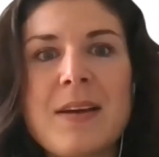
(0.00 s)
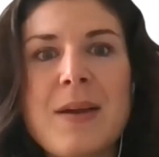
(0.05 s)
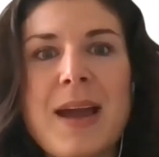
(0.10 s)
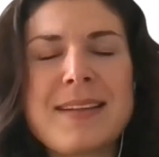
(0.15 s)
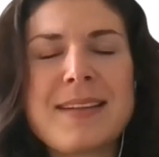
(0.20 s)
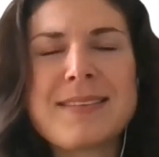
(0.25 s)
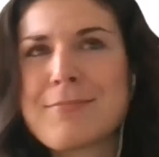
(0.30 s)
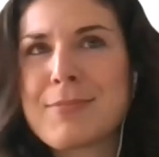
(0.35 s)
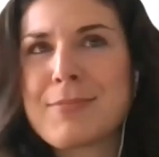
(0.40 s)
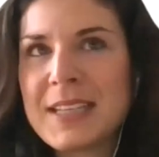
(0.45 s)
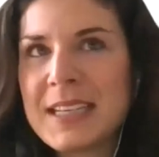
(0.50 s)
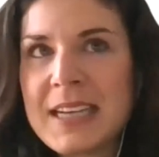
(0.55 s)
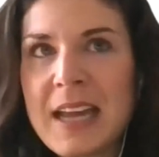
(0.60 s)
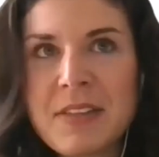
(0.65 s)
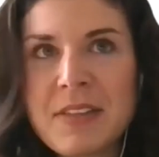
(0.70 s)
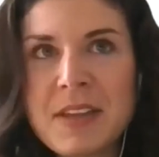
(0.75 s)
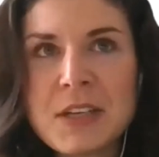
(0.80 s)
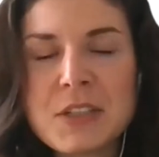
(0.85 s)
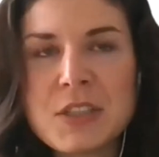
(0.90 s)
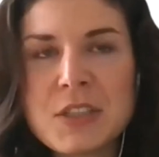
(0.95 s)
has really
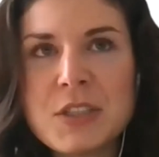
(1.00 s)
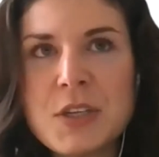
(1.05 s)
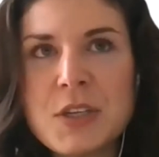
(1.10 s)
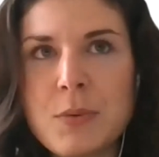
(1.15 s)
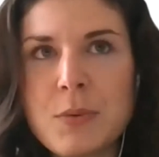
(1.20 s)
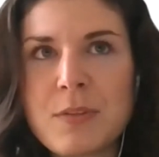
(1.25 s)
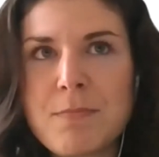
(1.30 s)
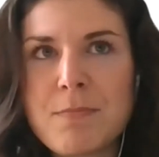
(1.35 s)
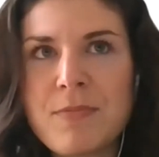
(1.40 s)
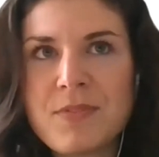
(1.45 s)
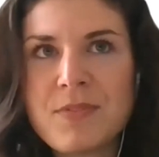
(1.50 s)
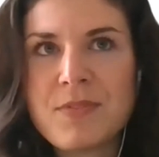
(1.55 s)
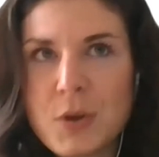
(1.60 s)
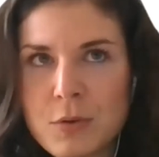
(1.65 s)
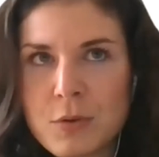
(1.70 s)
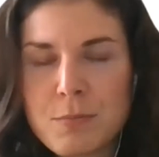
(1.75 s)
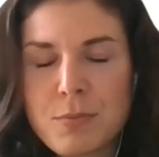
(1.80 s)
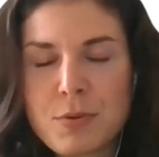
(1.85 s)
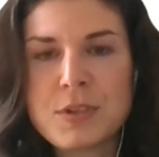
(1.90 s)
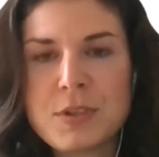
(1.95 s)
nothing to do with
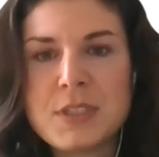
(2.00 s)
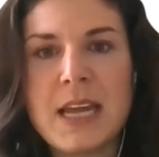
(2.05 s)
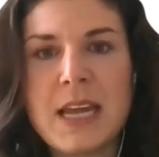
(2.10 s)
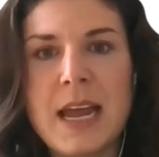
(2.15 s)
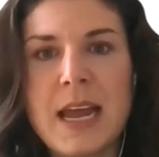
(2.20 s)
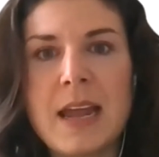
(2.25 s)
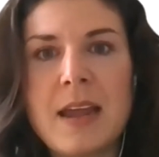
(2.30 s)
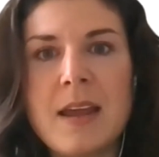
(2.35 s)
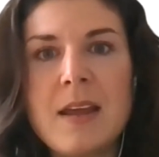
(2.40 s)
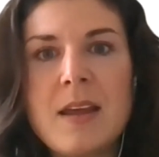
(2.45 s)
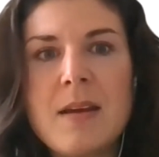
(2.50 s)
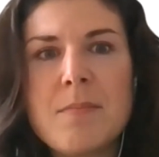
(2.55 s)
food per se,